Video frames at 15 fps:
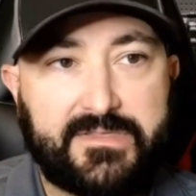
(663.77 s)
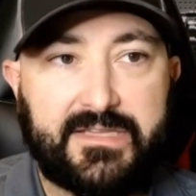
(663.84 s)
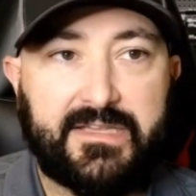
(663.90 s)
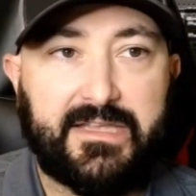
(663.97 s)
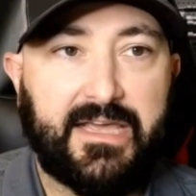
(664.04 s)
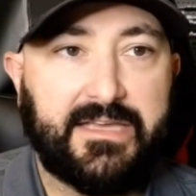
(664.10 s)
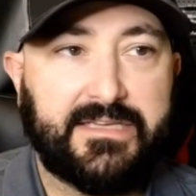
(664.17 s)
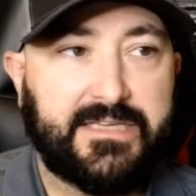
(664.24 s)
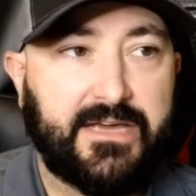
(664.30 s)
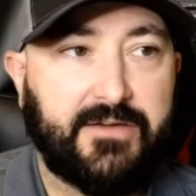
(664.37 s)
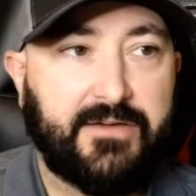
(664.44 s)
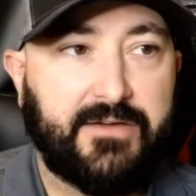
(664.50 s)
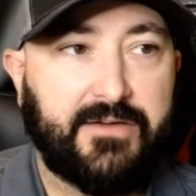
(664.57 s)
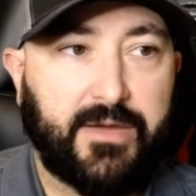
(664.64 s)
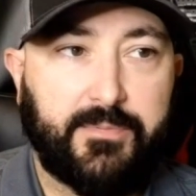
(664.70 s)
then the
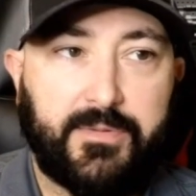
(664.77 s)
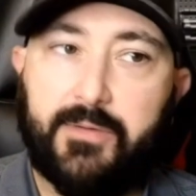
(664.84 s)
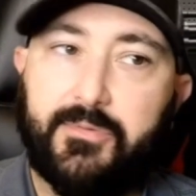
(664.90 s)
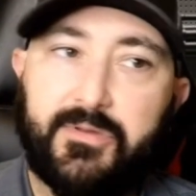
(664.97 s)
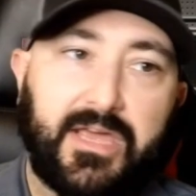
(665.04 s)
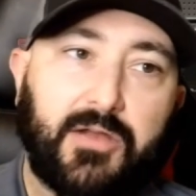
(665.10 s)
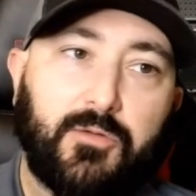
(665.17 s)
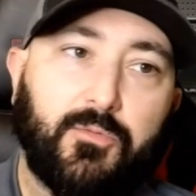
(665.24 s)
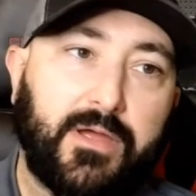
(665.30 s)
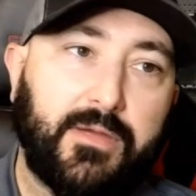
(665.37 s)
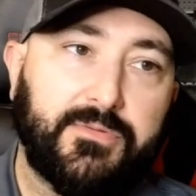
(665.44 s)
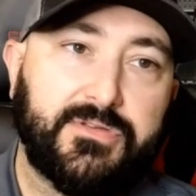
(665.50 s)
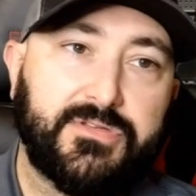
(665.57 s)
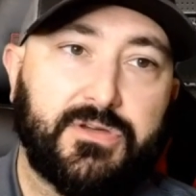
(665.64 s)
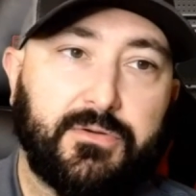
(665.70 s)
ATF will not be able to get away
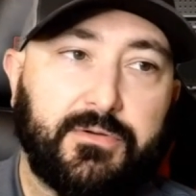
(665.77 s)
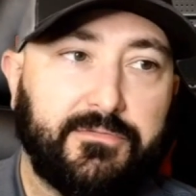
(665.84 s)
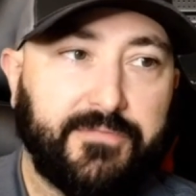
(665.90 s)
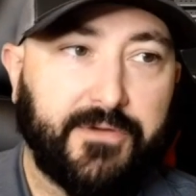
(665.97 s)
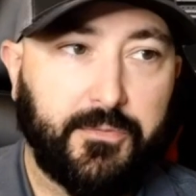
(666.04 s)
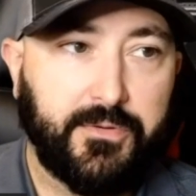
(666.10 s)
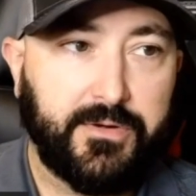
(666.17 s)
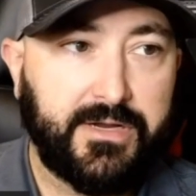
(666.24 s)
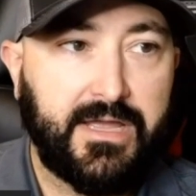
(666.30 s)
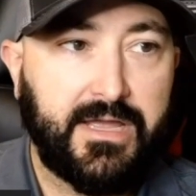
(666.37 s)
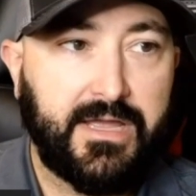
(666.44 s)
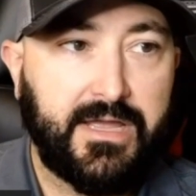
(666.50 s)
with this going forward.